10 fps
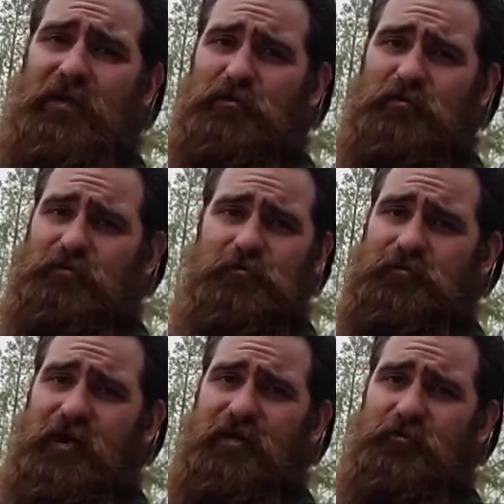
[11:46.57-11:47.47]
if you
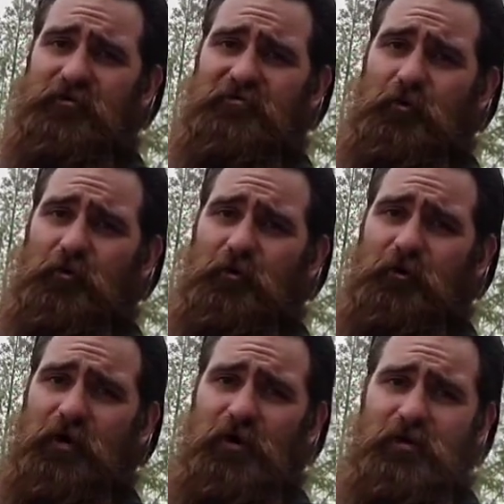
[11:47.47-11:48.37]
tried it
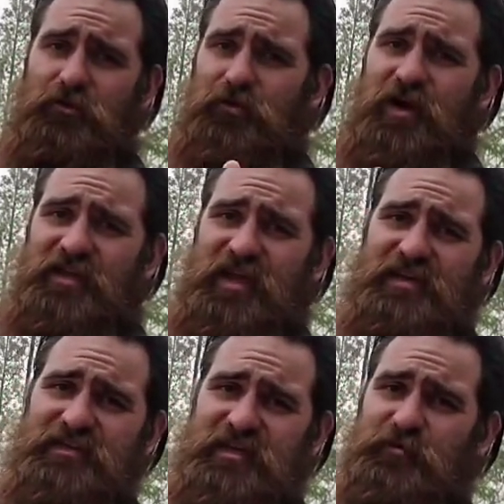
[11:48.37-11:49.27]
before and you got
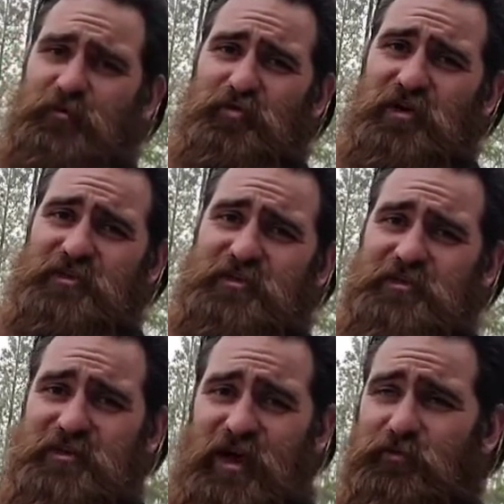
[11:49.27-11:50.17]
that same
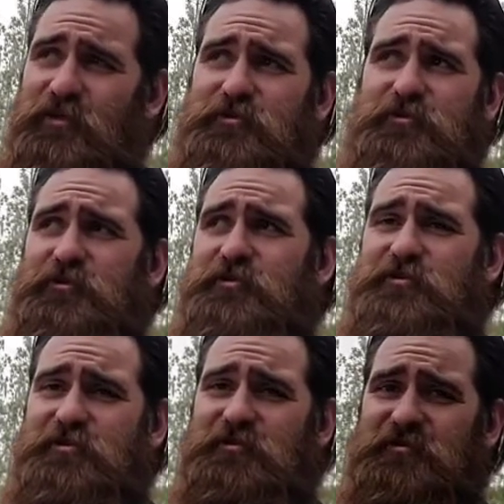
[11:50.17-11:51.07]
impression. I'm not sure.
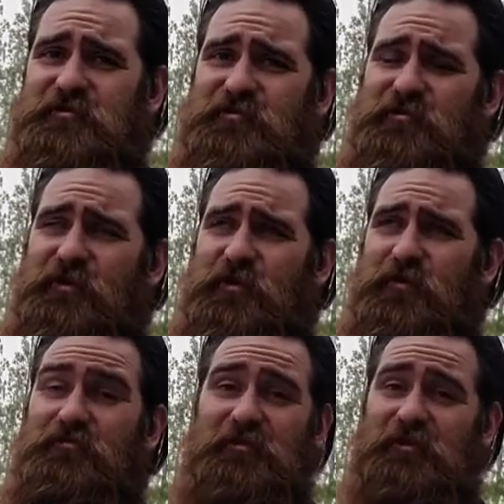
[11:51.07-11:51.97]
Just
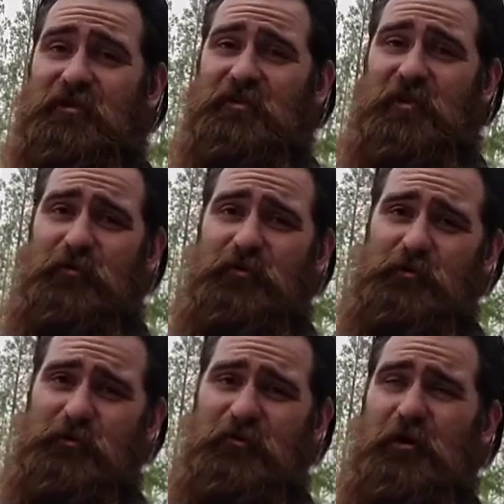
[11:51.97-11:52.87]
if you did, let me
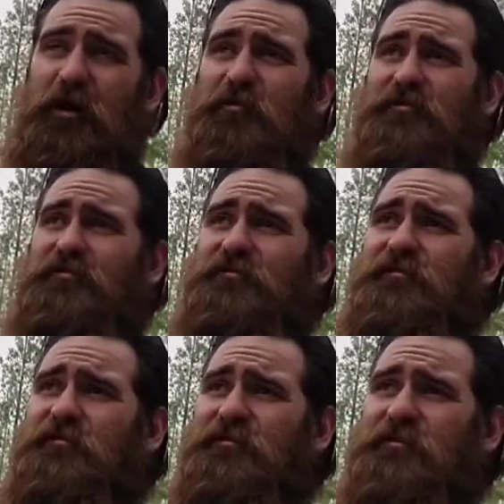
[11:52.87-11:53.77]
know in the comments,
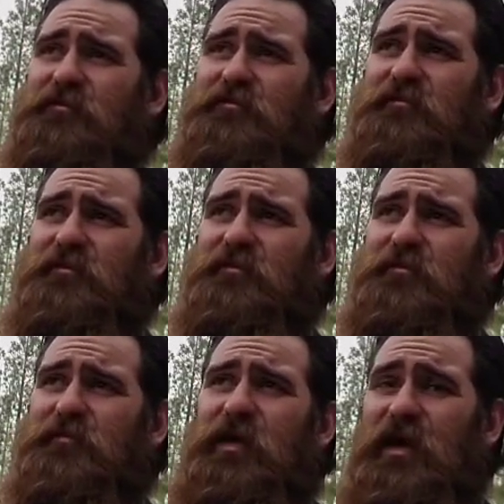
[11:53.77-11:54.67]
because
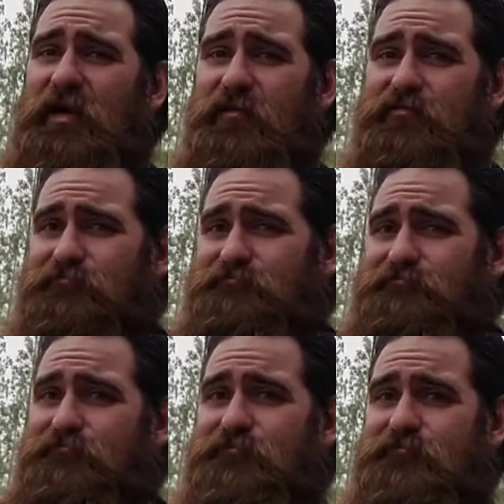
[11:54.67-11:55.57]
I
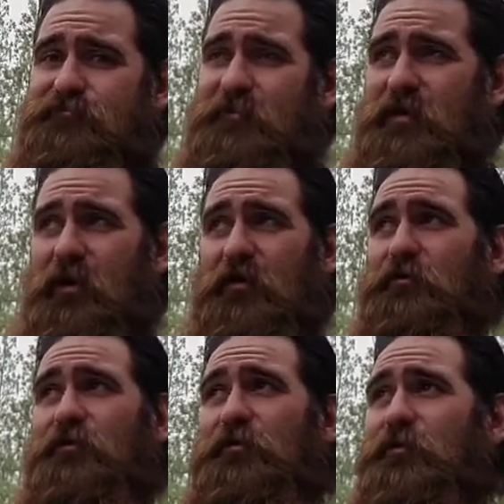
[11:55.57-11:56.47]

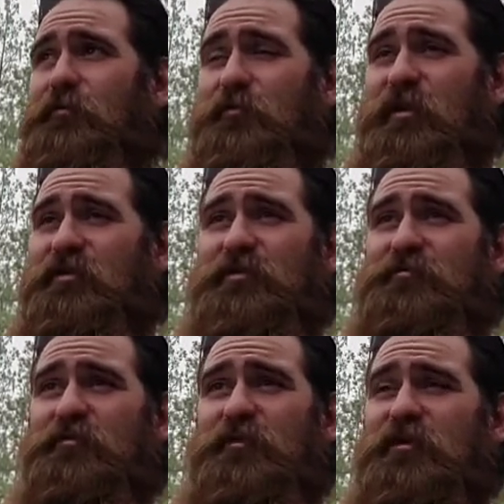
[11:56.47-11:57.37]
don't know. It might have just
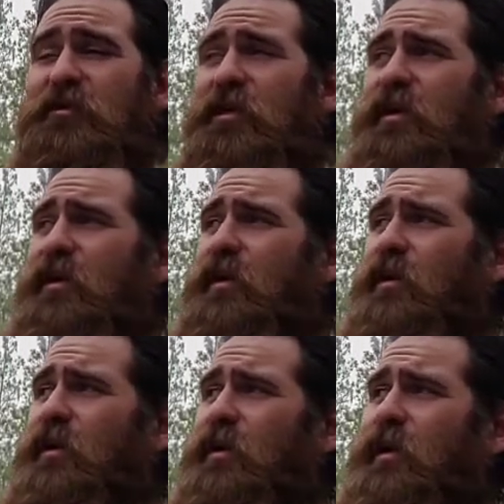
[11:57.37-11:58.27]
been me.
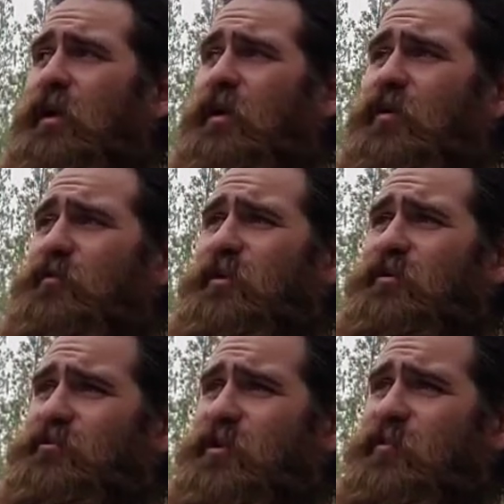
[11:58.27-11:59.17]
The
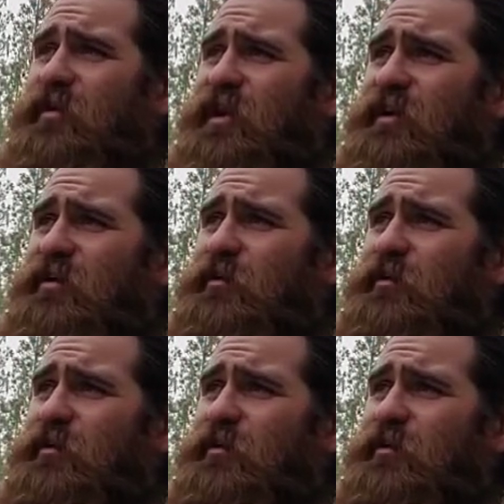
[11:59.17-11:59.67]
other drawback